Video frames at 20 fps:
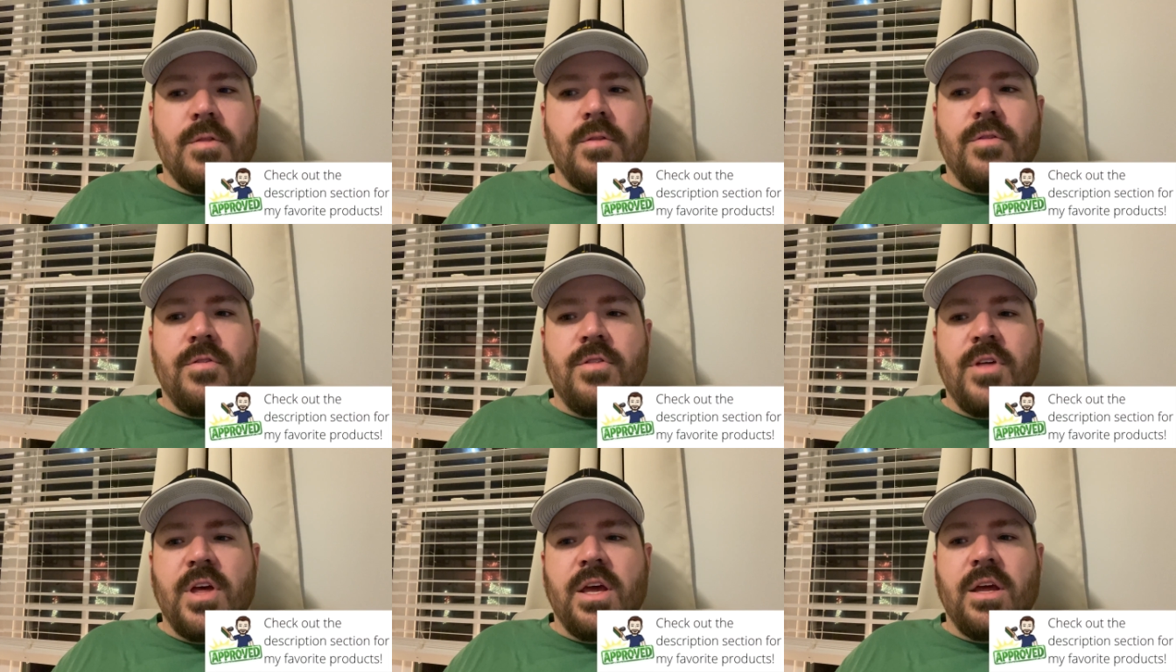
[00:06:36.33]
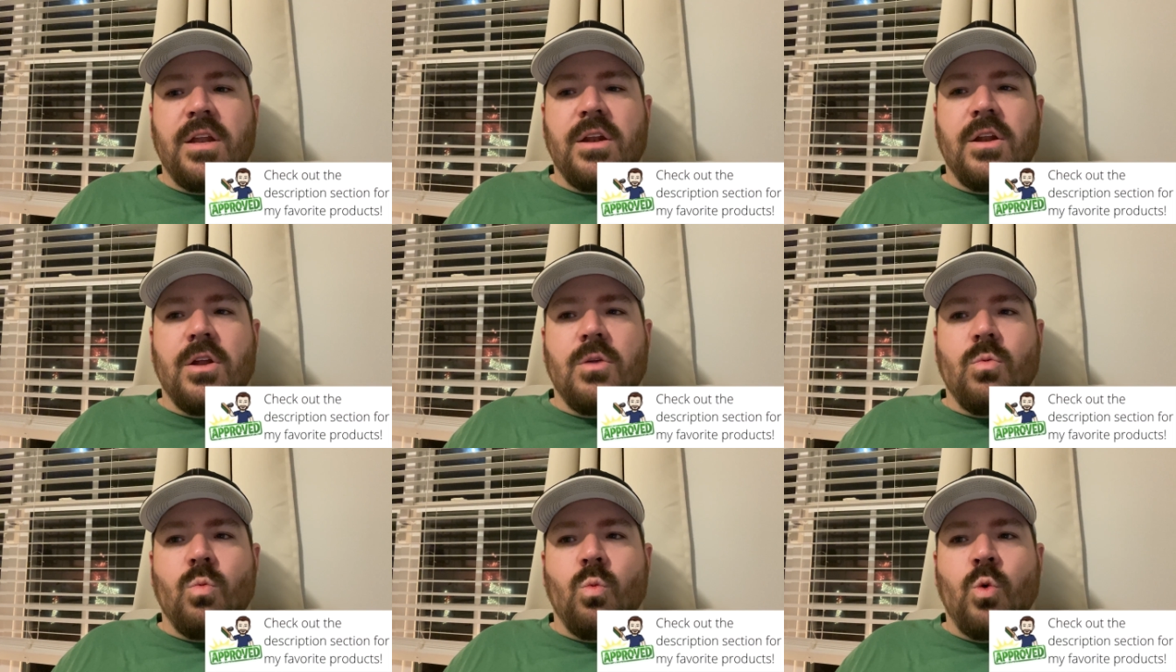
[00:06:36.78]

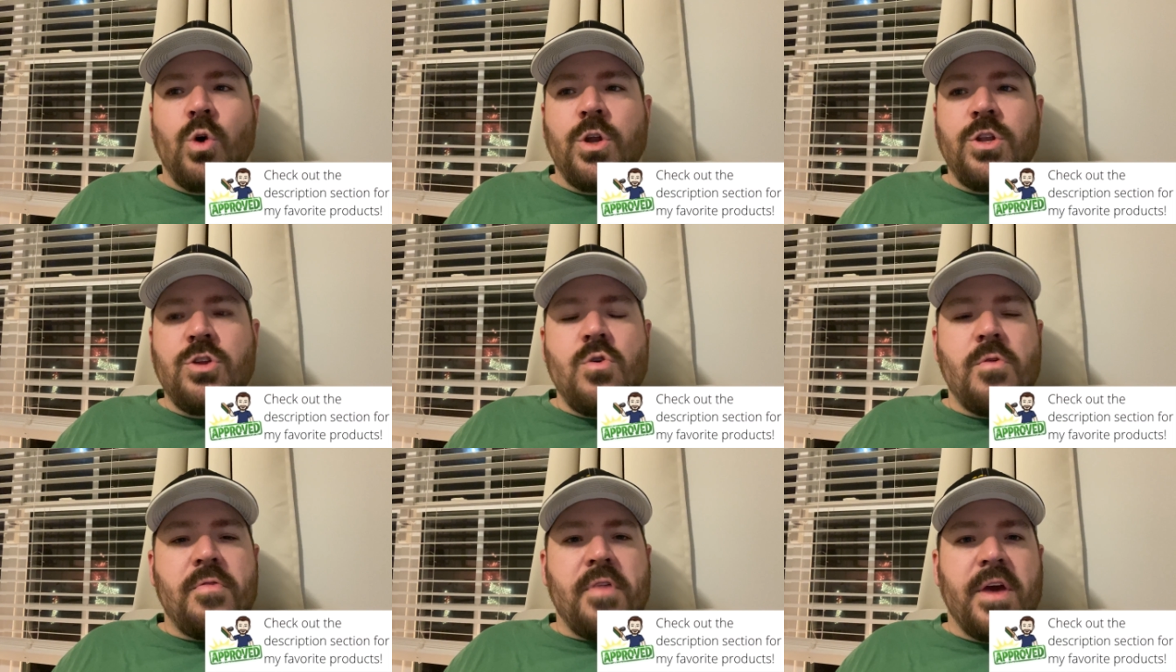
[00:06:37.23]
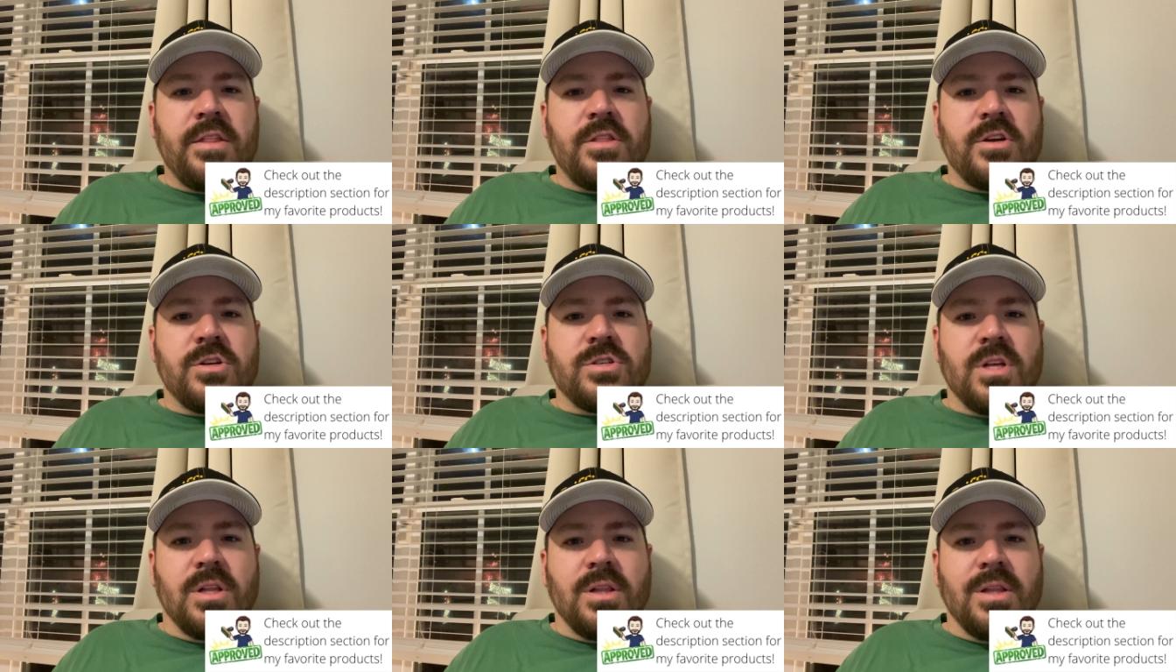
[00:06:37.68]
then wouldn't you think
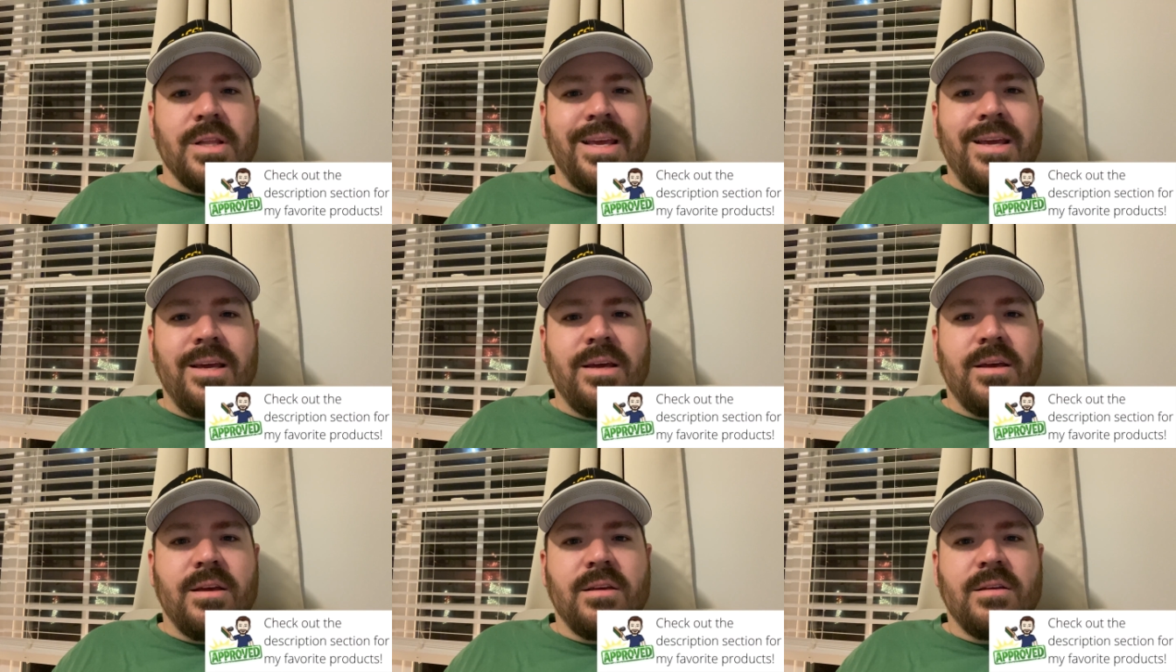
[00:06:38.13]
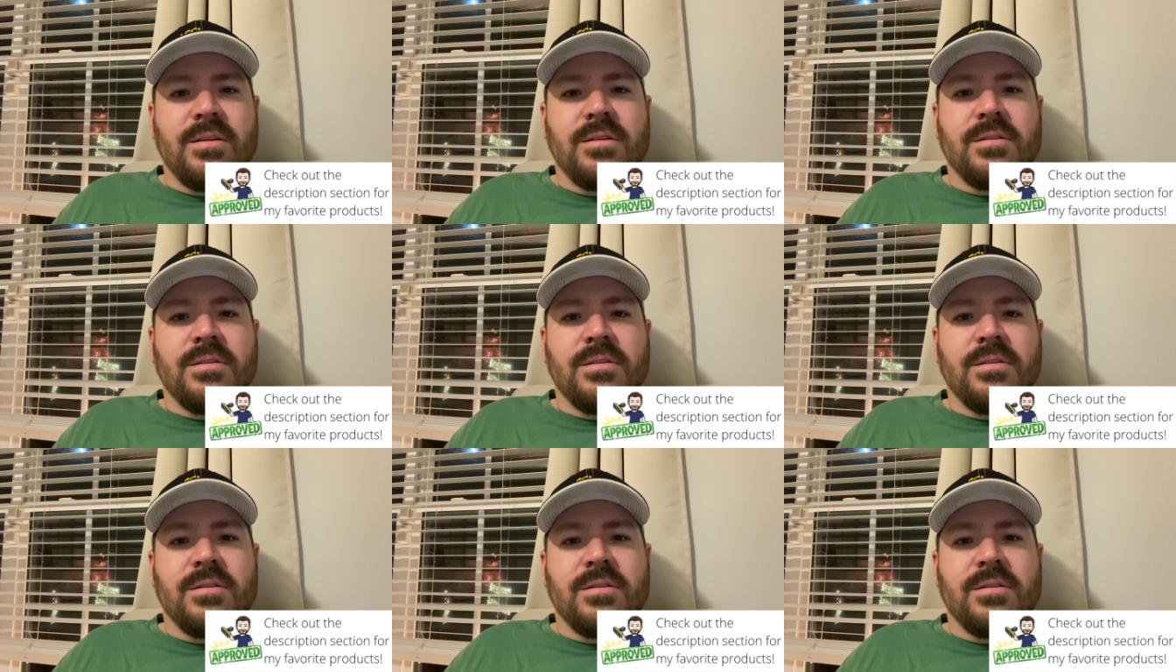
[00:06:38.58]
there's a leak?